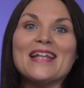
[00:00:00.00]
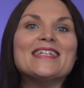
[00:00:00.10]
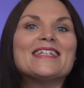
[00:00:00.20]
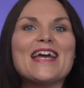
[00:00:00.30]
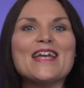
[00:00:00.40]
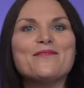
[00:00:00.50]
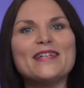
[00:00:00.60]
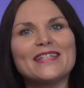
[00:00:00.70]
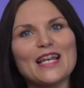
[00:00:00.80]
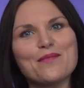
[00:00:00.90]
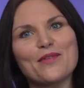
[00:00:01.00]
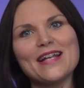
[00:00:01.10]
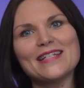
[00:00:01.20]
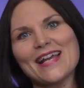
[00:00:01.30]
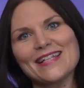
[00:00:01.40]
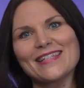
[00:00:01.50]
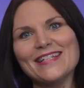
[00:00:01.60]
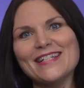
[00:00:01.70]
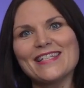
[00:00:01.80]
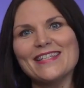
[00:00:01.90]
Today we celebrate
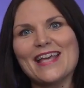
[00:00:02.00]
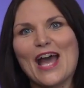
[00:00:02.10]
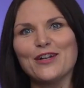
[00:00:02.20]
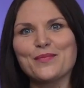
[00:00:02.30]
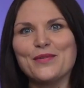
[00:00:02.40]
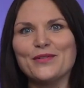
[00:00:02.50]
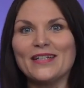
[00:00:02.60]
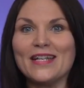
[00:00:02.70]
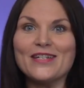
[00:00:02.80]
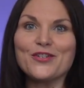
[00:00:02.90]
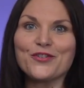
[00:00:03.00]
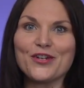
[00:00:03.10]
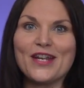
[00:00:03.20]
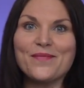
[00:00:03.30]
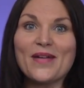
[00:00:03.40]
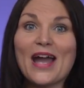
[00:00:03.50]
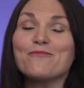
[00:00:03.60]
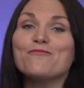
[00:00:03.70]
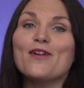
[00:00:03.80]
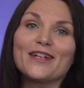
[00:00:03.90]
excellence in the house building industry
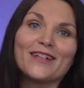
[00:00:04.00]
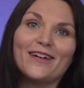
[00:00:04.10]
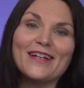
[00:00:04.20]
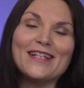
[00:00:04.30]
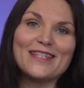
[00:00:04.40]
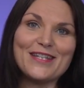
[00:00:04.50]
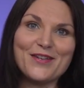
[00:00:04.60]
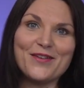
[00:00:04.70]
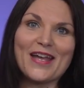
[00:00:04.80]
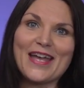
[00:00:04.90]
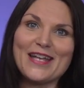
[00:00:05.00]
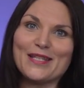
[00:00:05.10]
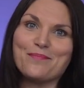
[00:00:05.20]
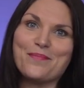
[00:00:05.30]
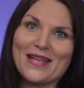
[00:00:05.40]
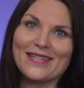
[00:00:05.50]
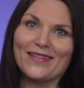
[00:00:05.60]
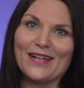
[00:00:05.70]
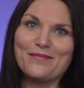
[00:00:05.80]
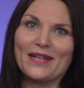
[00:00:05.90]
and recognise the UK's best
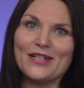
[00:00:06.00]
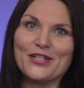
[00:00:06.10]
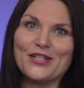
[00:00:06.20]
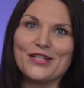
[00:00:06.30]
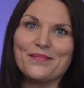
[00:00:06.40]
site managers.